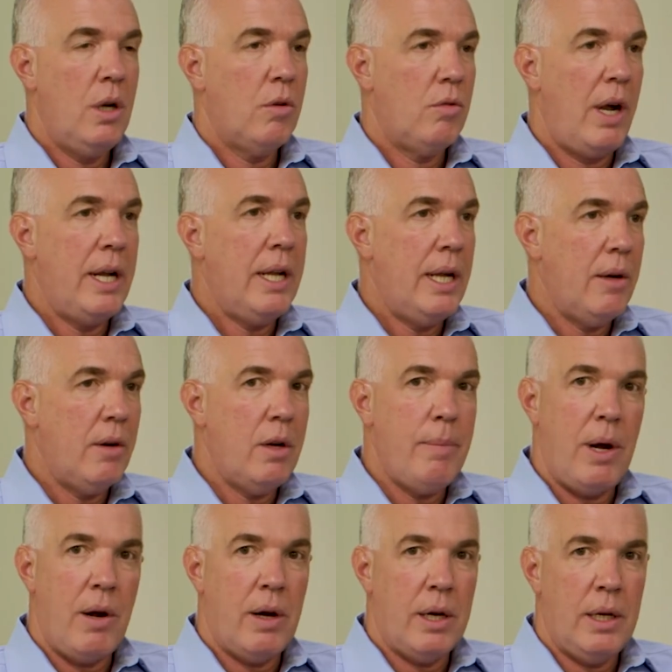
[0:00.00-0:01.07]
right here in
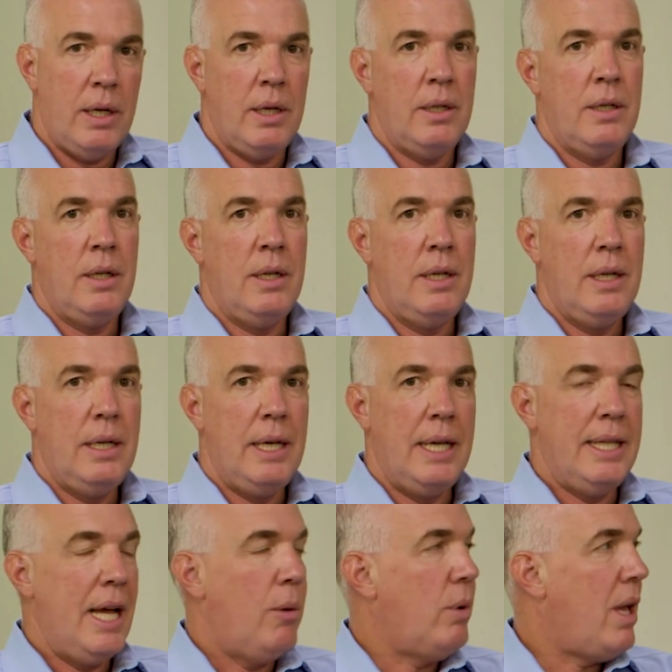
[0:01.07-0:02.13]
America and
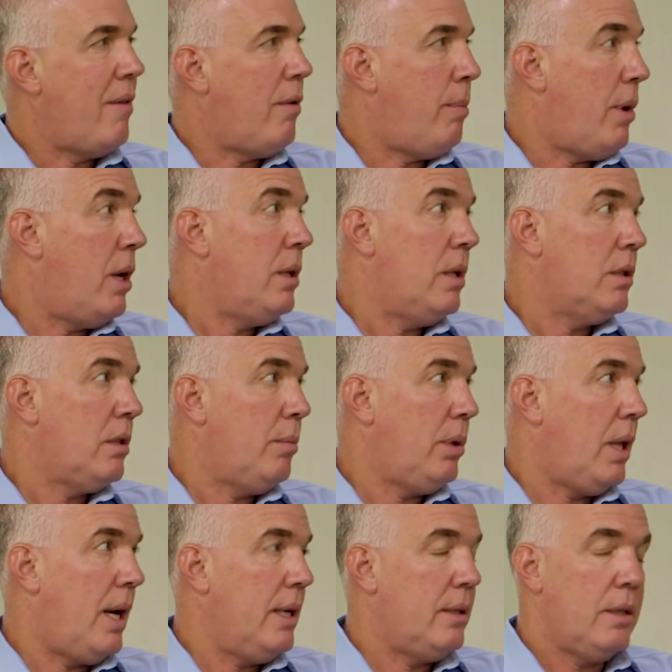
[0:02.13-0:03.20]
that we have abundant
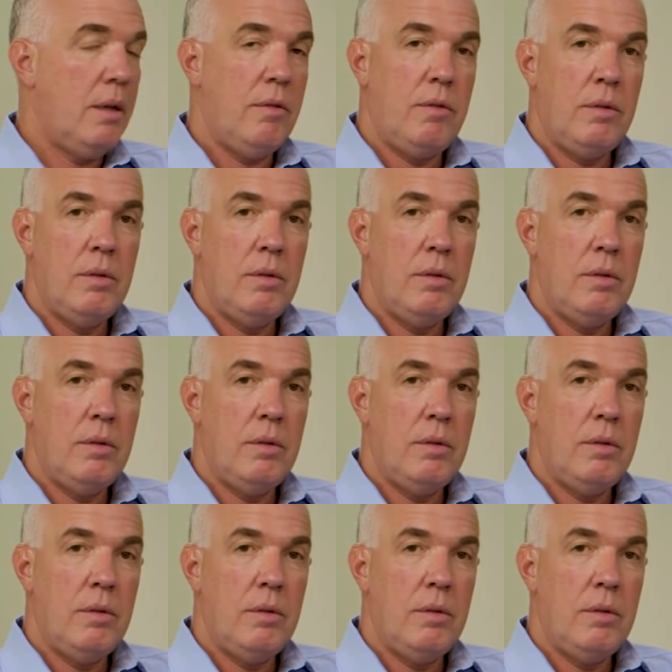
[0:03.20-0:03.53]
supplies of.